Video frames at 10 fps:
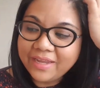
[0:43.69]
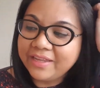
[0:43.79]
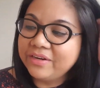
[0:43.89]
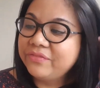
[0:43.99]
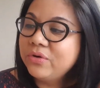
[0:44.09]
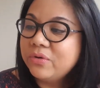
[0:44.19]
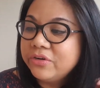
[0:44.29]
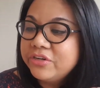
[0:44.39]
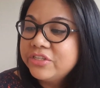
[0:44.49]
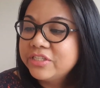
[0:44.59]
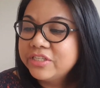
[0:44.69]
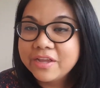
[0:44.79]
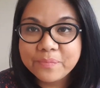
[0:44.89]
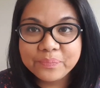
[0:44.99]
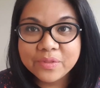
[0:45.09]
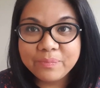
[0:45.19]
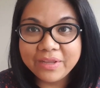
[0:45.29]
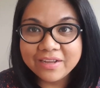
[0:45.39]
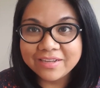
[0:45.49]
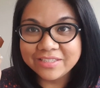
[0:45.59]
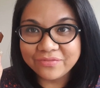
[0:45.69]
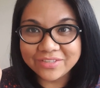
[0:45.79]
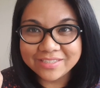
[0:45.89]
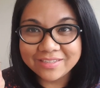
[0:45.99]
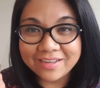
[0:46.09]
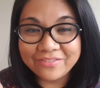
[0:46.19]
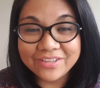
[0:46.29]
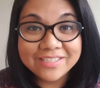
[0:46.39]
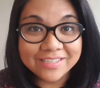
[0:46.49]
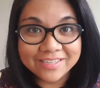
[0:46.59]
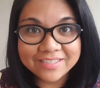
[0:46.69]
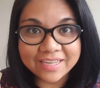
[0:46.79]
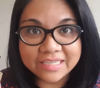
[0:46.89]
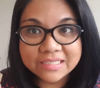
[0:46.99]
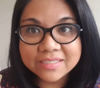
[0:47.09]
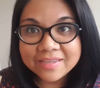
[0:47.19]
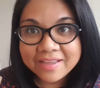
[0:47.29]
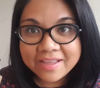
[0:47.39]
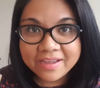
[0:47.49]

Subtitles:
And of course, because of its success,